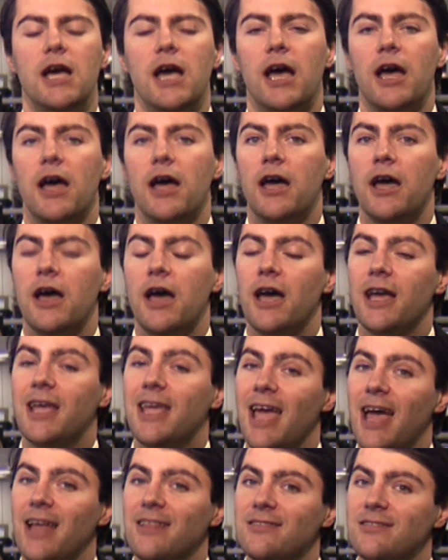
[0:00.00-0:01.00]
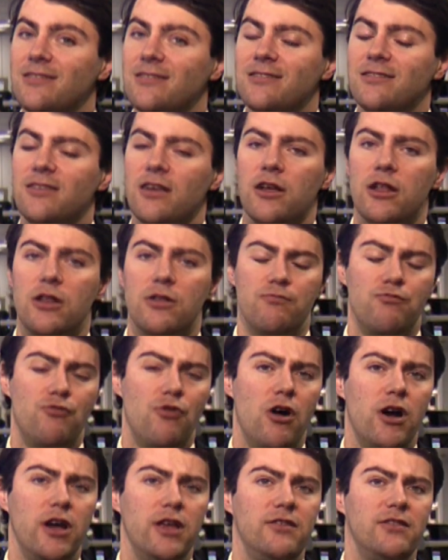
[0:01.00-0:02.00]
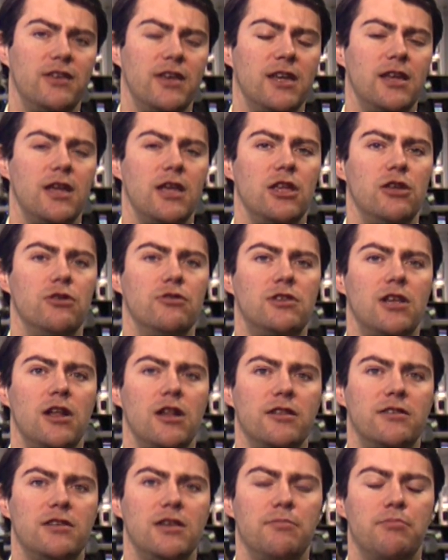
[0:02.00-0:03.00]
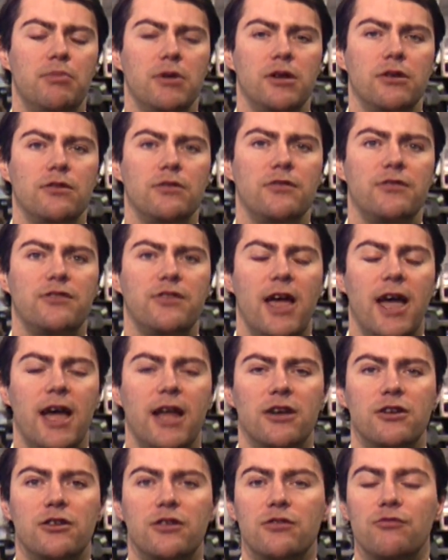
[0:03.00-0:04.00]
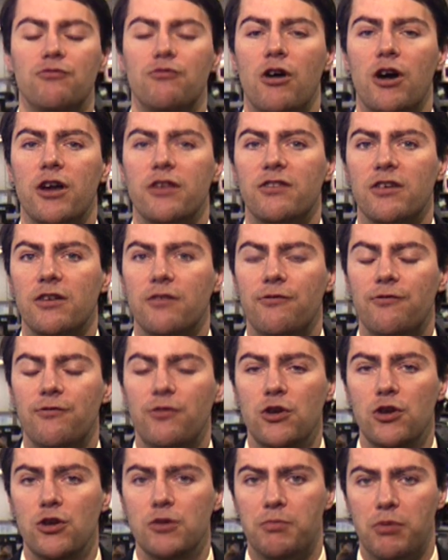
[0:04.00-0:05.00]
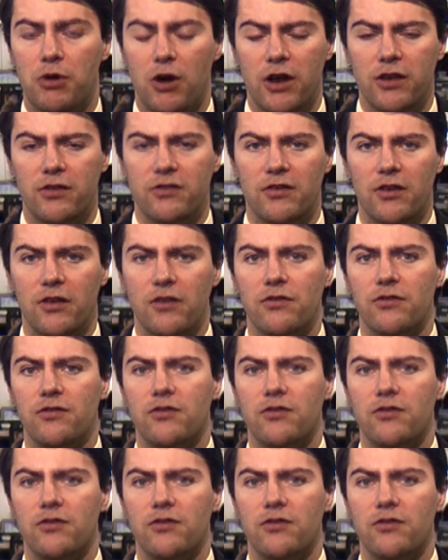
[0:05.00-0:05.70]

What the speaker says: against rising utility bills and rising food prices.